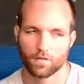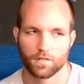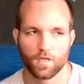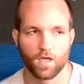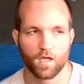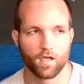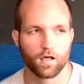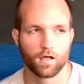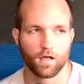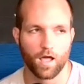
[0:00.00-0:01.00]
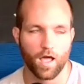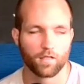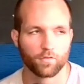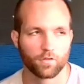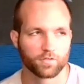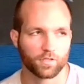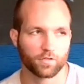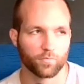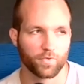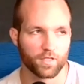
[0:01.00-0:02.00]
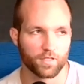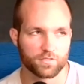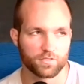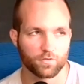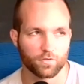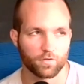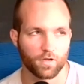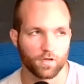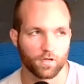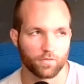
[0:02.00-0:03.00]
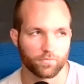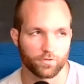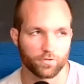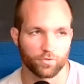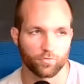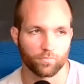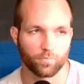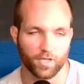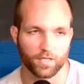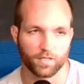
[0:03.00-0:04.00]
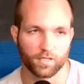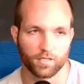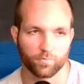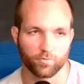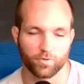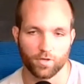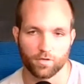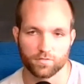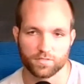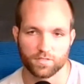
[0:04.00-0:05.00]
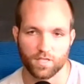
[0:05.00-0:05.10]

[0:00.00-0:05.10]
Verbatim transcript: Yeah, I, uh, I looked a little bit into uh, the new plan that he proposed.